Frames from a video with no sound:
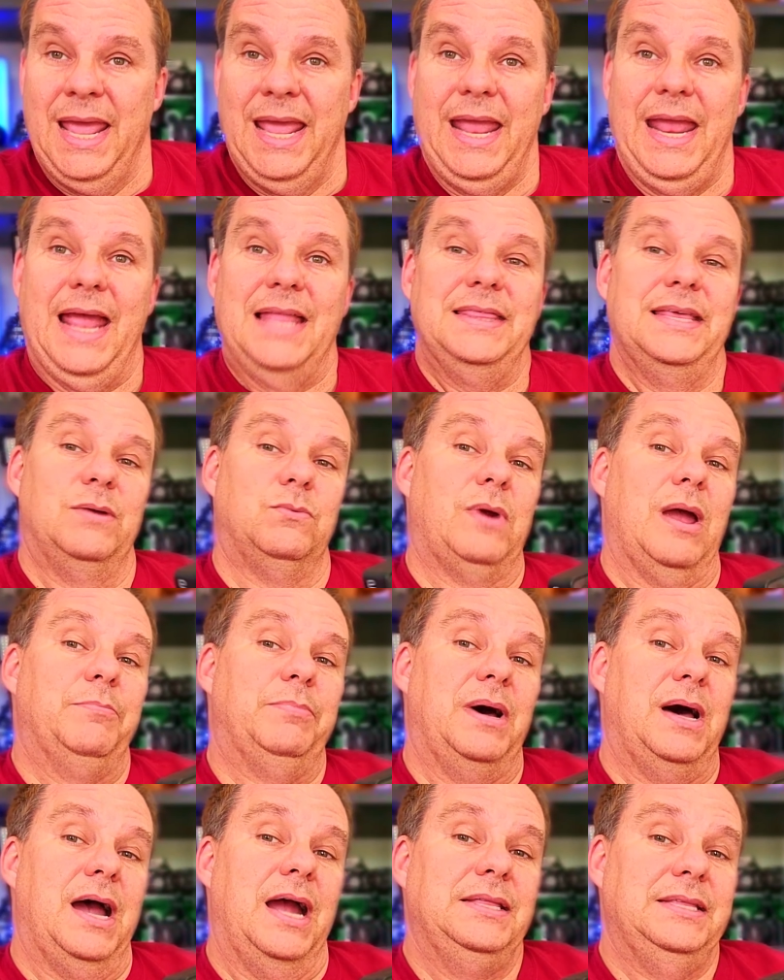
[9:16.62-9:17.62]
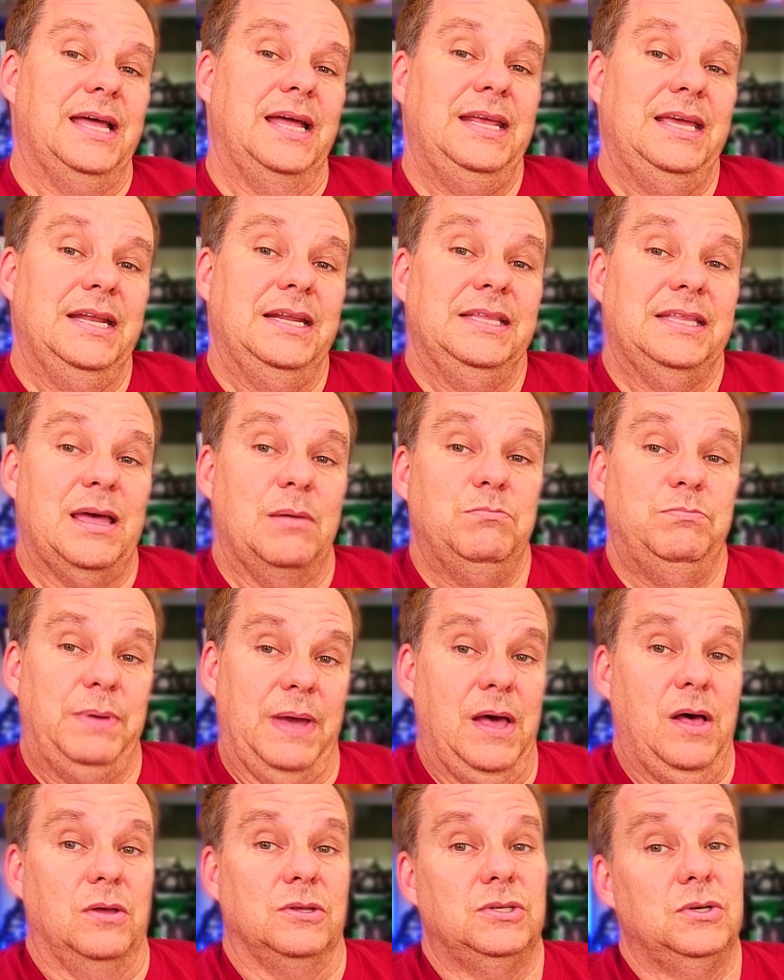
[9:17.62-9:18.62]
and then right behind that hitting that
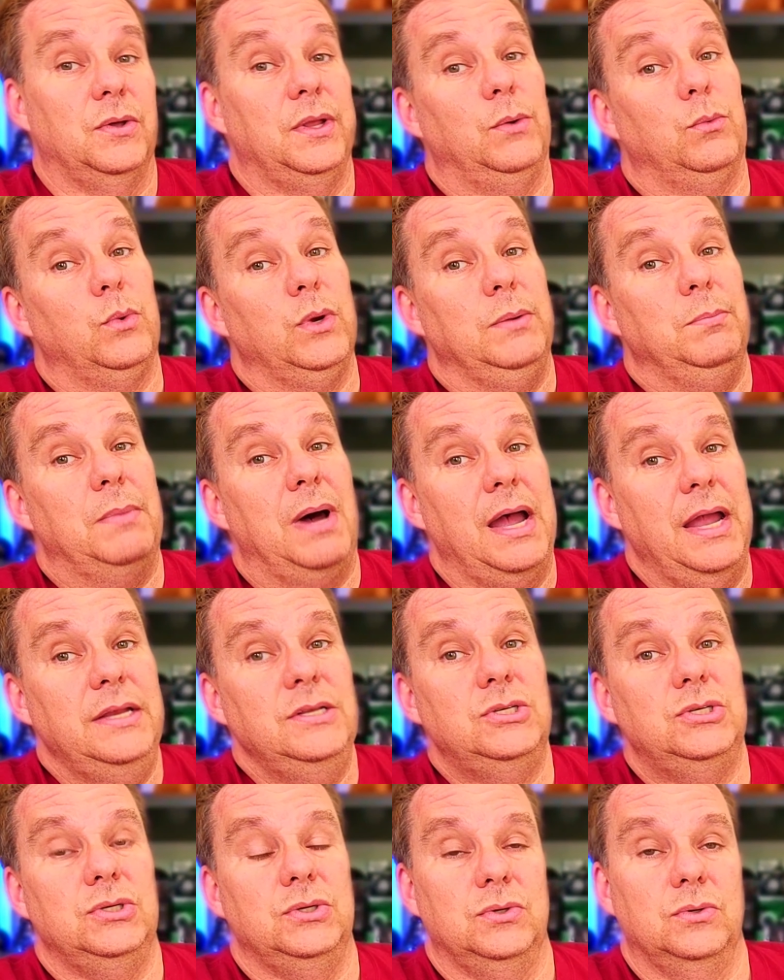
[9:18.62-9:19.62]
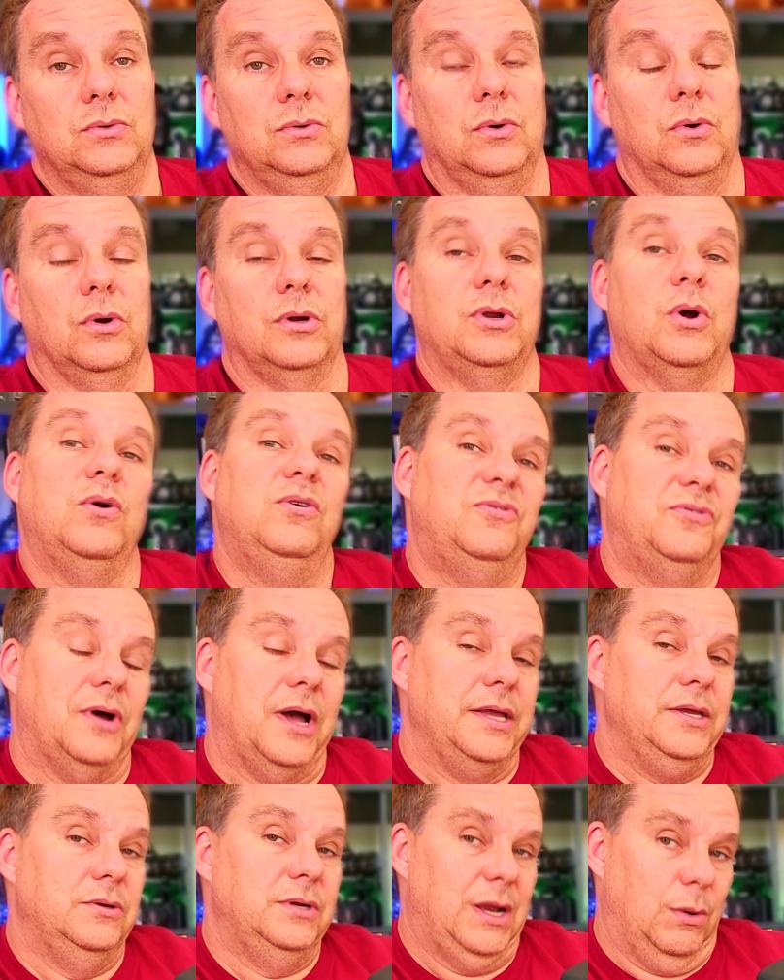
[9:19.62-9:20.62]
bell so it reminds you, or
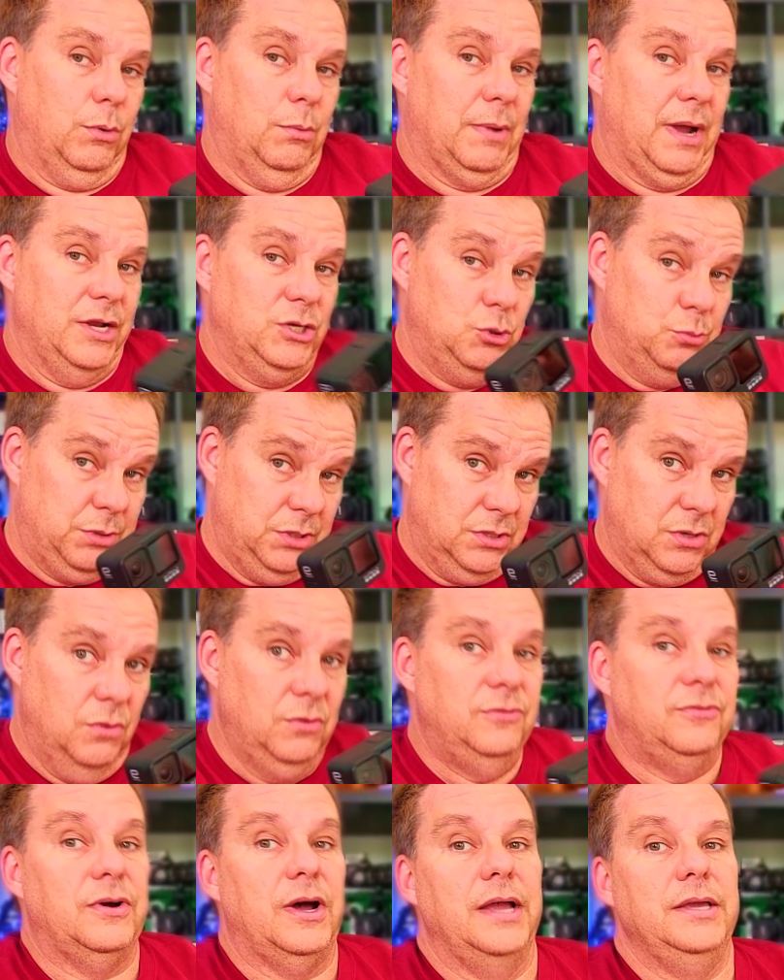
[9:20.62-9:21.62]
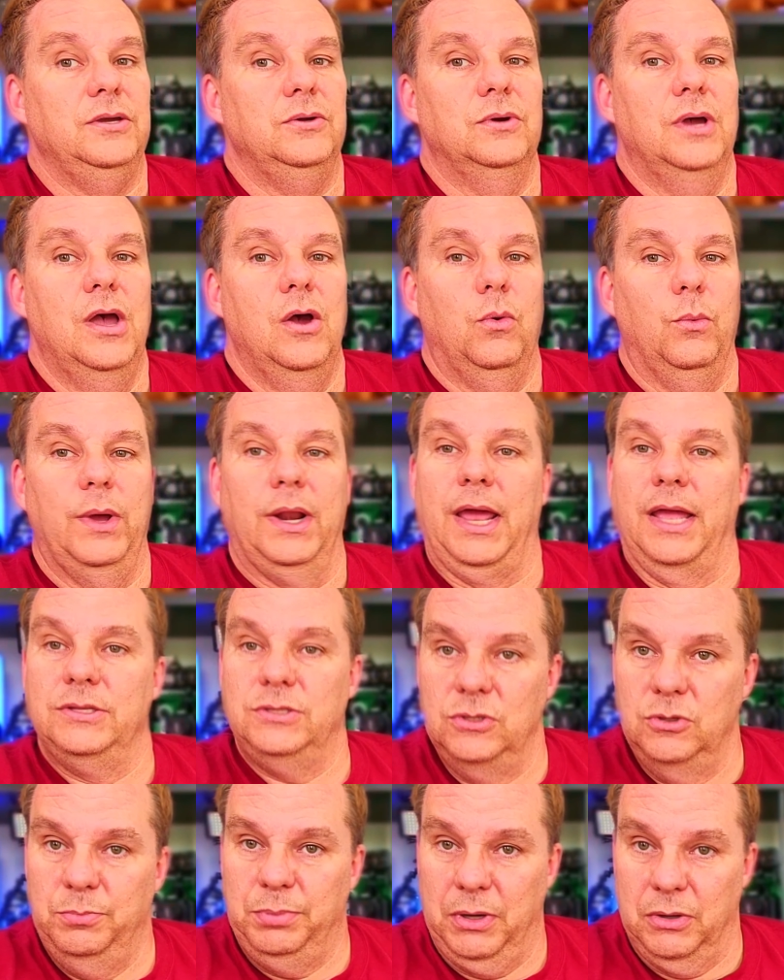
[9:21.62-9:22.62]
notify you, not remind you, but notify you when I
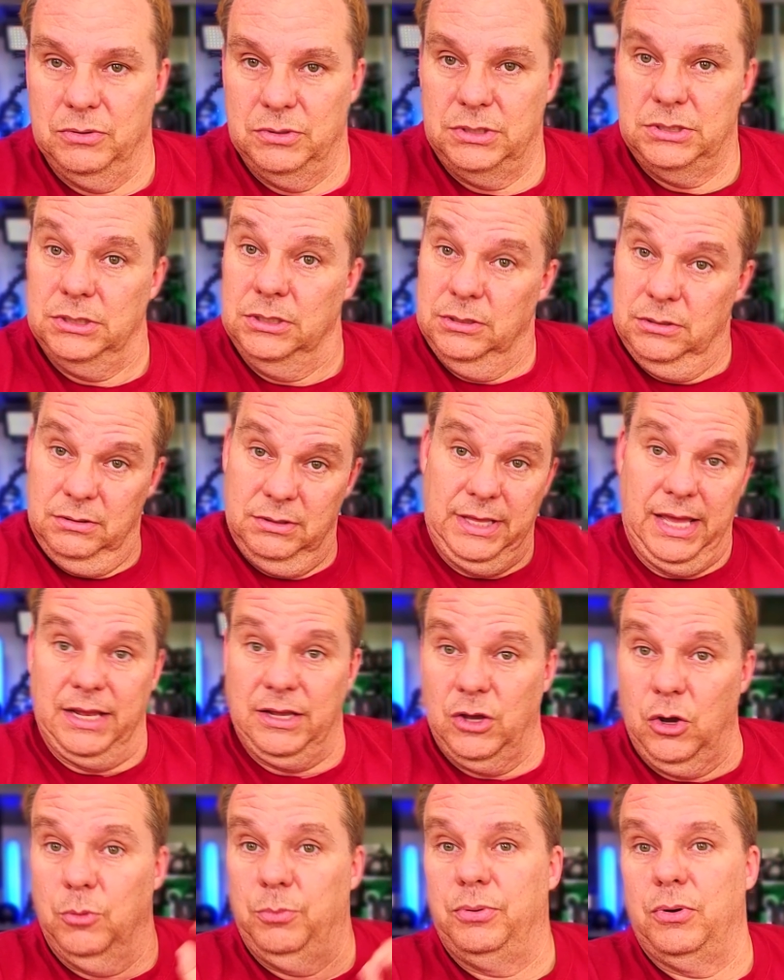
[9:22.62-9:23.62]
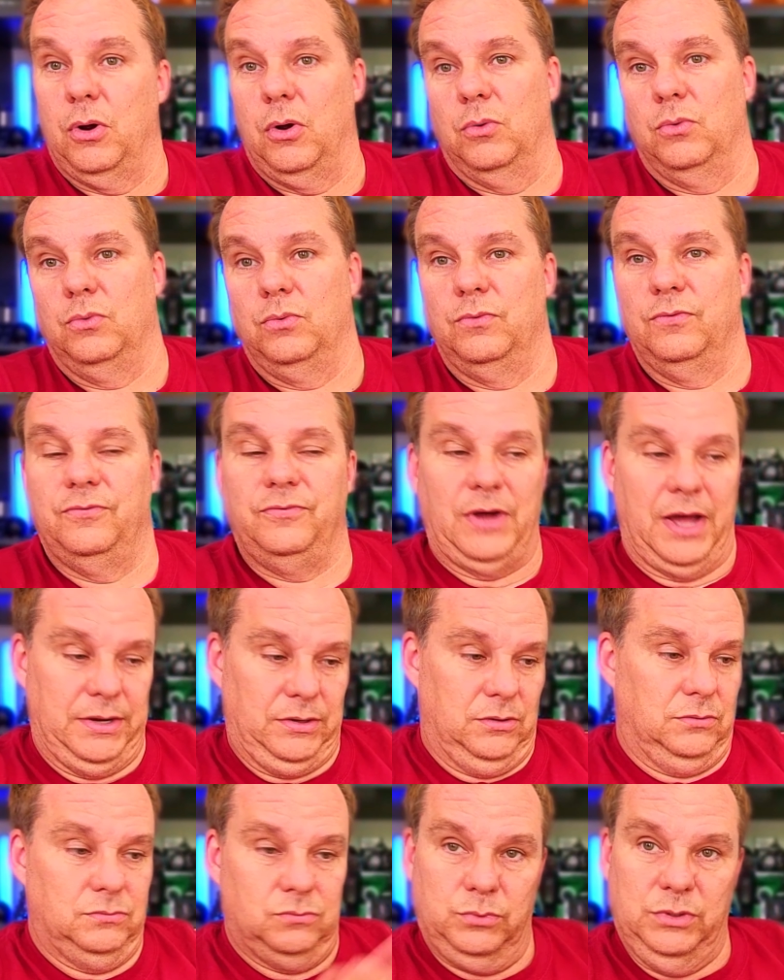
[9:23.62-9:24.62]
do post that GoPro
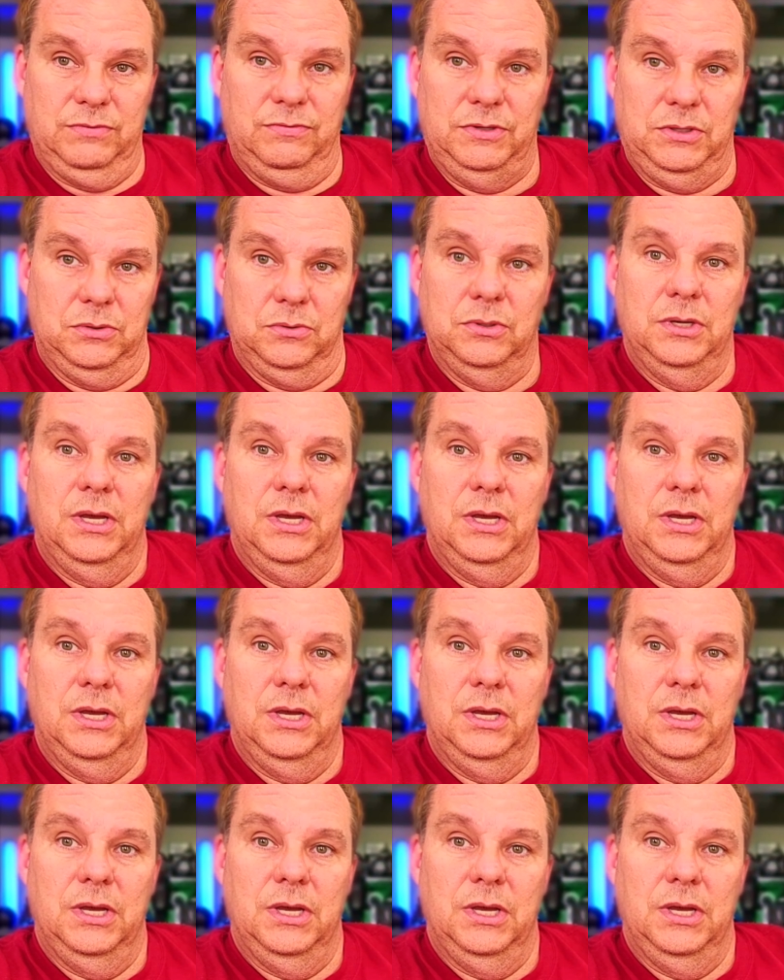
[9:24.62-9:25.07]
final review.